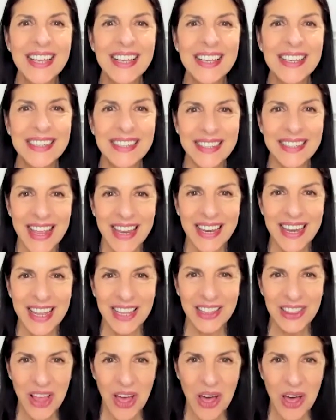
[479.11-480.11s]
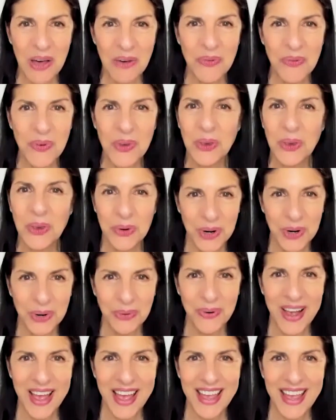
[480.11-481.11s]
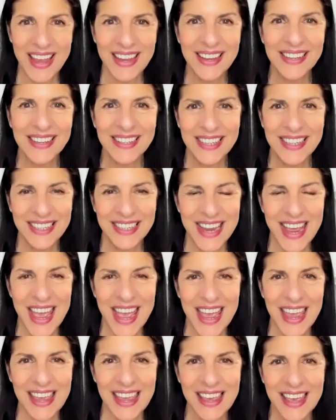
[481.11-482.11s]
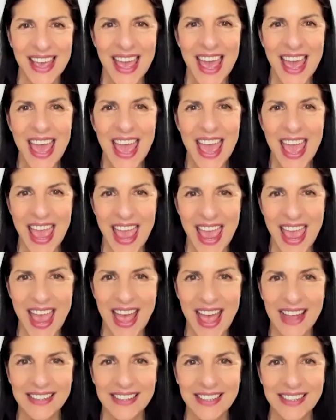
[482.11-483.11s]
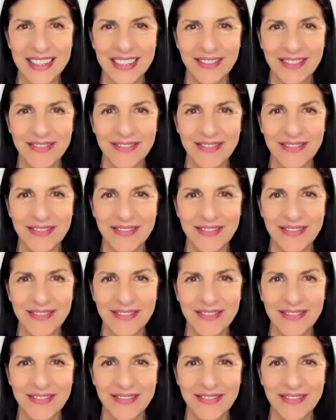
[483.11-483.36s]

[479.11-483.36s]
Sending love your way today and